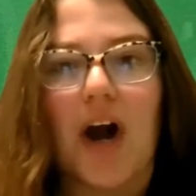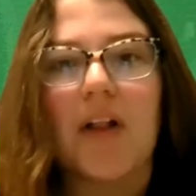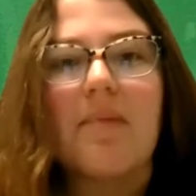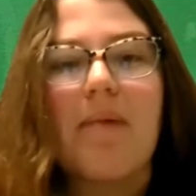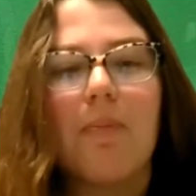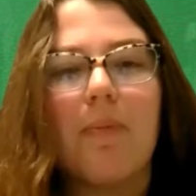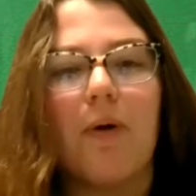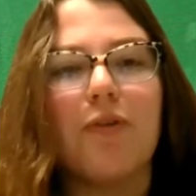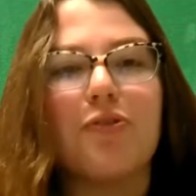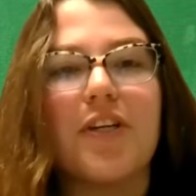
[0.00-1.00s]
All About
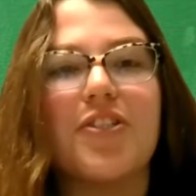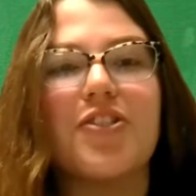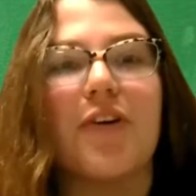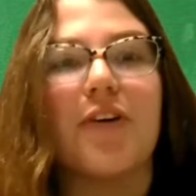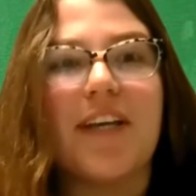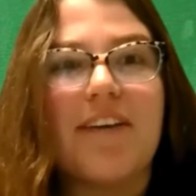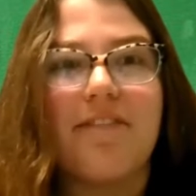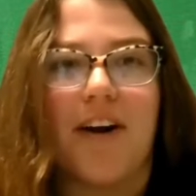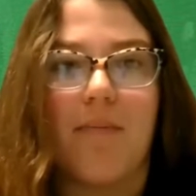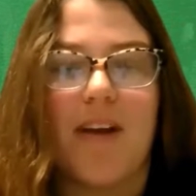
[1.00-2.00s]
Poultry Turkey
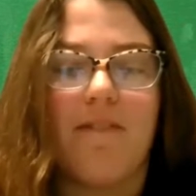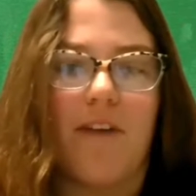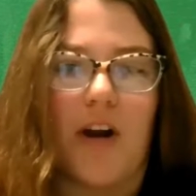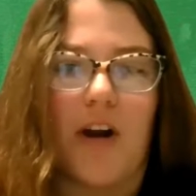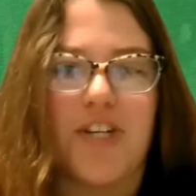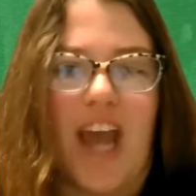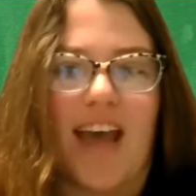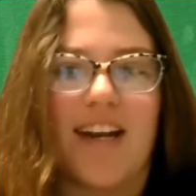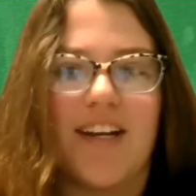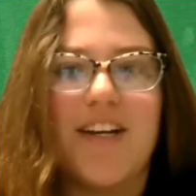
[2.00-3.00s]
Farming Farm Chat.